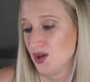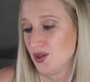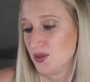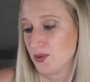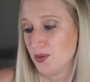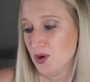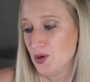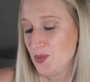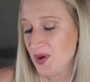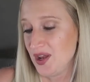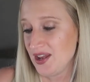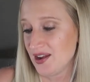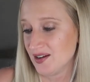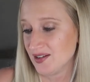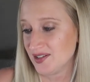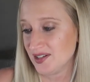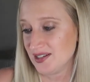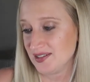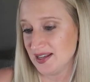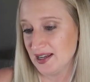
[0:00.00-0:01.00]
Through
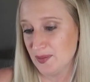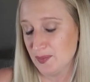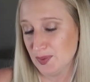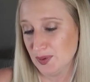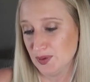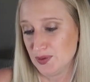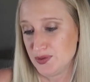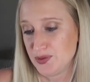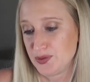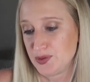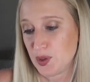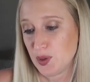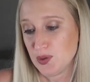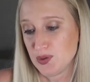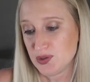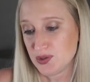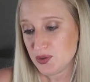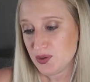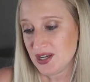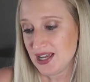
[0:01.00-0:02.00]
Pierre's example,
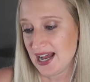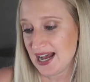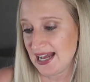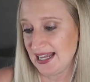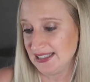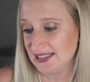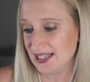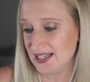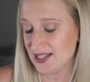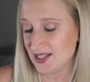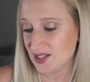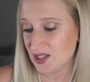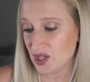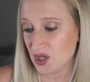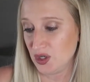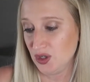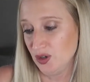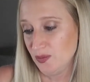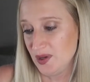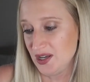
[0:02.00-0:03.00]
Tolstoy highlights the
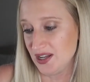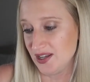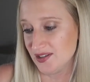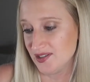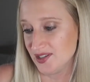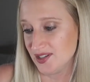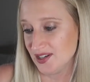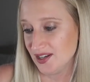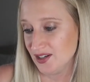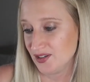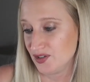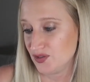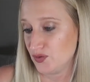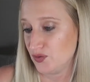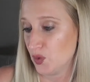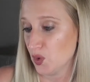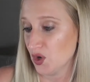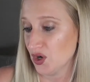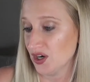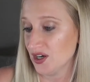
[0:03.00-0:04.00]
human
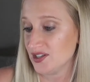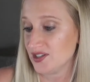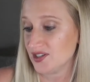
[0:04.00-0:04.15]
instinct for